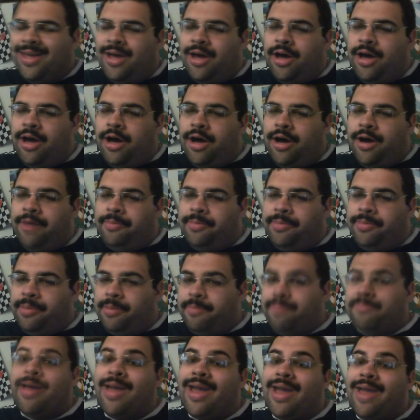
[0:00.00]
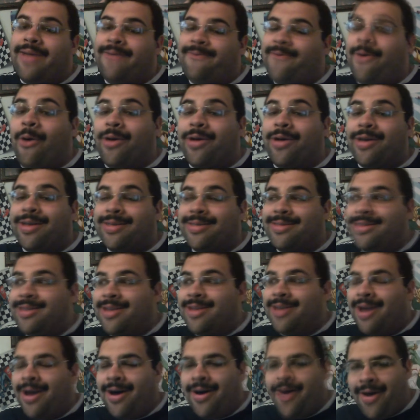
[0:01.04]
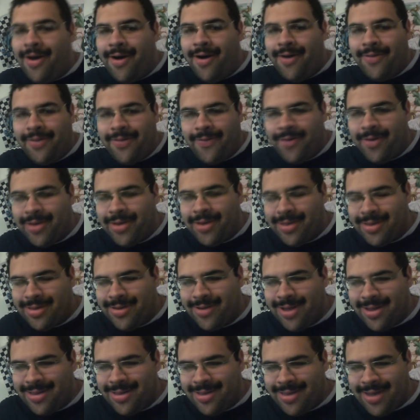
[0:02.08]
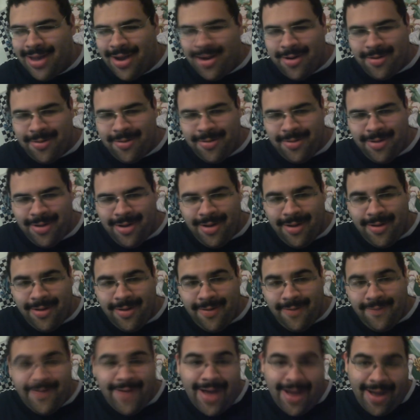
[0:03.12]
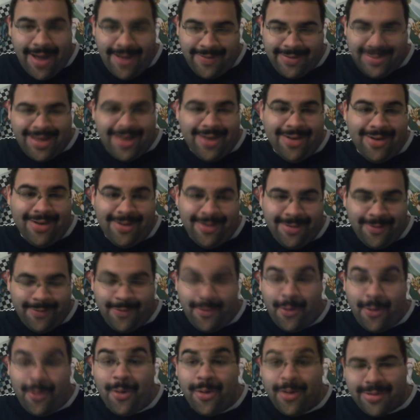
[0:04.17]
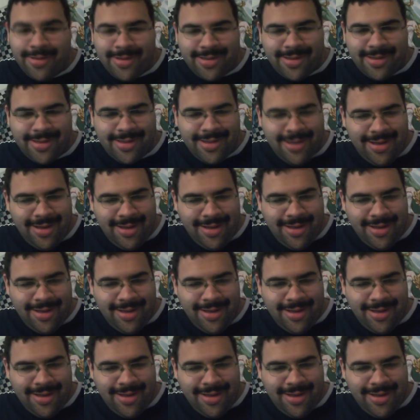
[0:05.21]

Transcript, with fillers: uh, the main focus uh, of the focus units here? Five skills, of course.